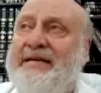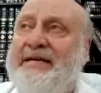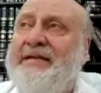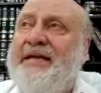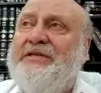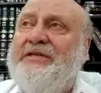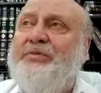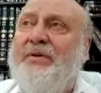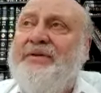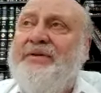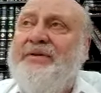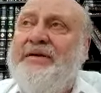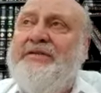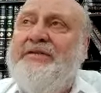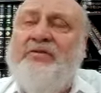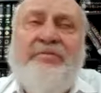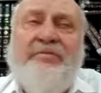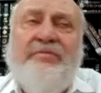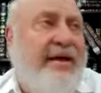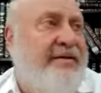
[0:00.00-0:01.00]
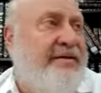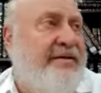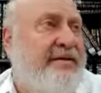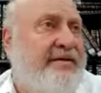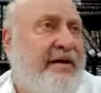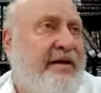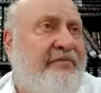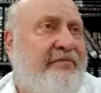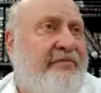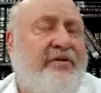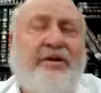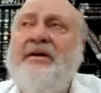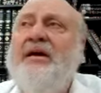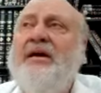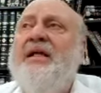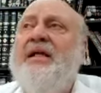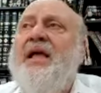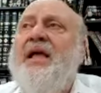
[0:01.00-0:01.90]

and that's why the Easter remains in the seventh year.